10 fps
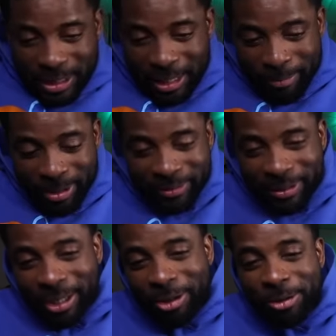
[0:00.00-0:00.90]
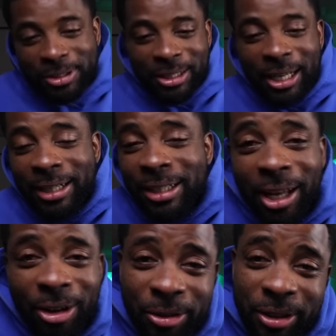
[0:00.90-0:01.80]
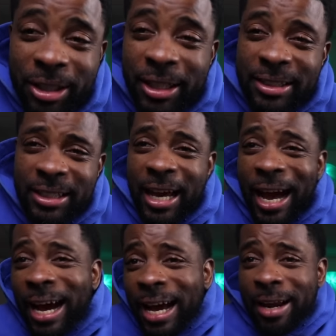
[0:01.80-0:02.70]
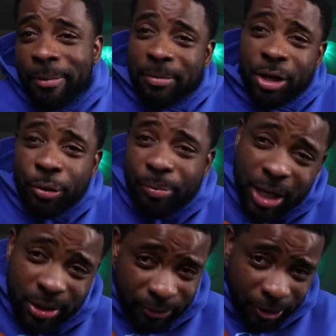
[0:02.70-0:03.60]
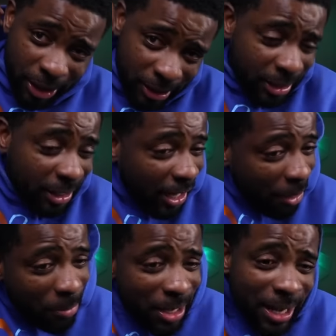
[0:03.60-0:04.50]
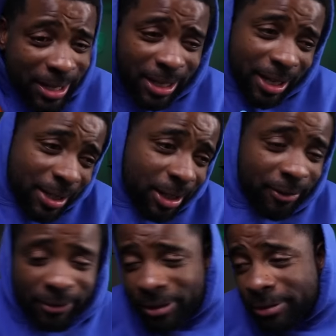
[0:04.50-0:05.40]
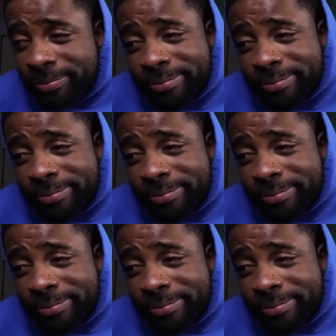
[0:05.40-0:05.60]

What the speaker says: I mean, I know it's a lot of y'all on here that say, I got a male best friend, and we ain't did nothing.